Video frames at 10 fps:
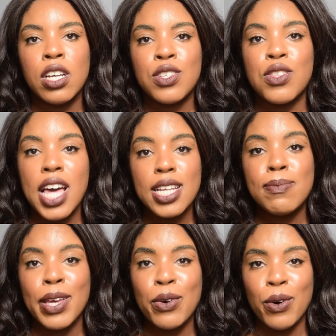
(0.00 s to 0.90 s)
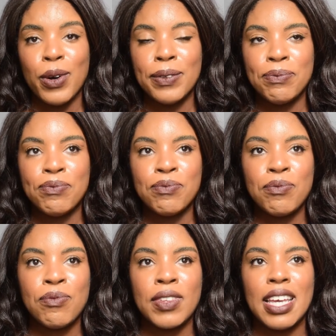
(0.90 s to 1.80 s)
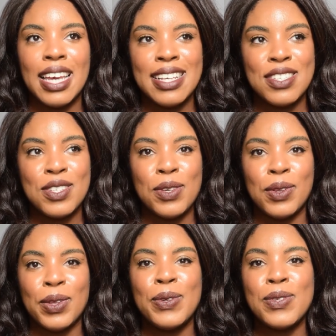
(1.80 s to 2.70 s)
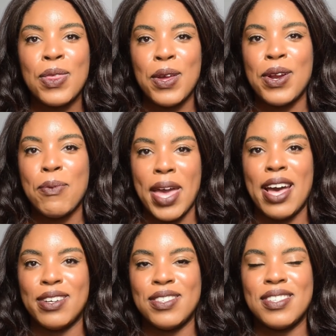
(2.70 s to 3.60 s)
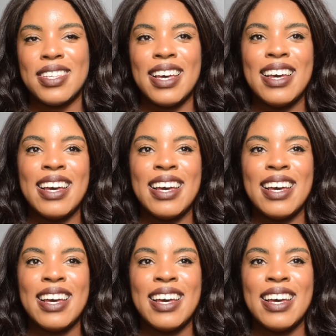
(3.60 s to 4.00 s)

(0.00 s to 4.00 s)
So that is my goal, is to lose 30 pounds